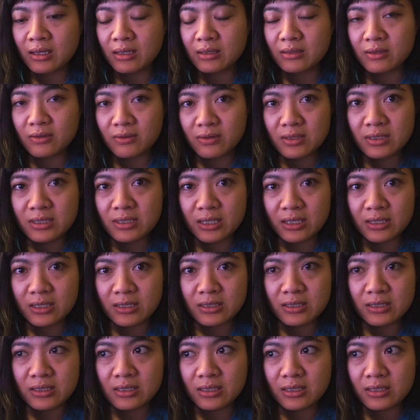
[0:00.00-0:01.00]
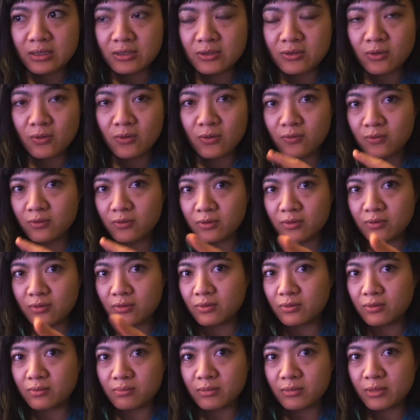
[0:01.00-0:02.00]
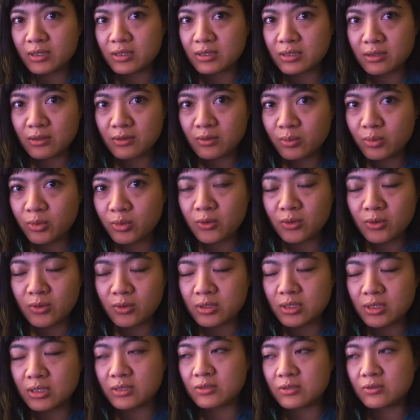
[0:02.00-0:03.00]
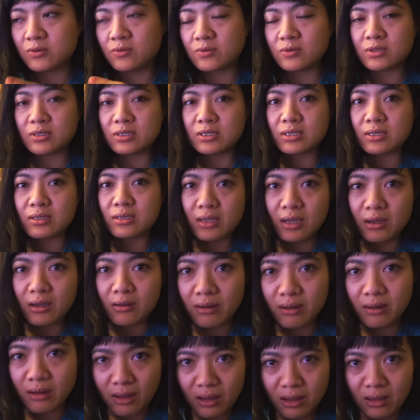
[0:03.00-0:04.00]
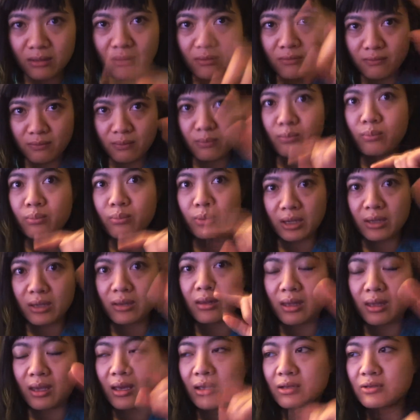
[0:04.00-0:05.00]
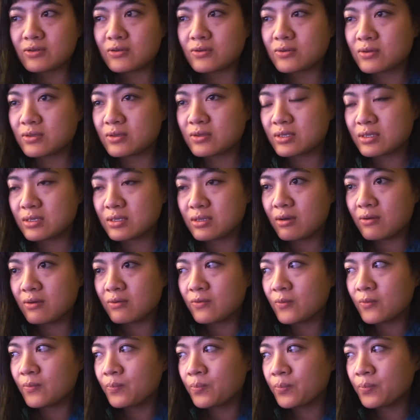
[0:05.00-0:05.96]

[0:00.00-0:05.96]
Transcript: did the test it's over it's a computer test so you just sit down and kind of pick the answers and stuff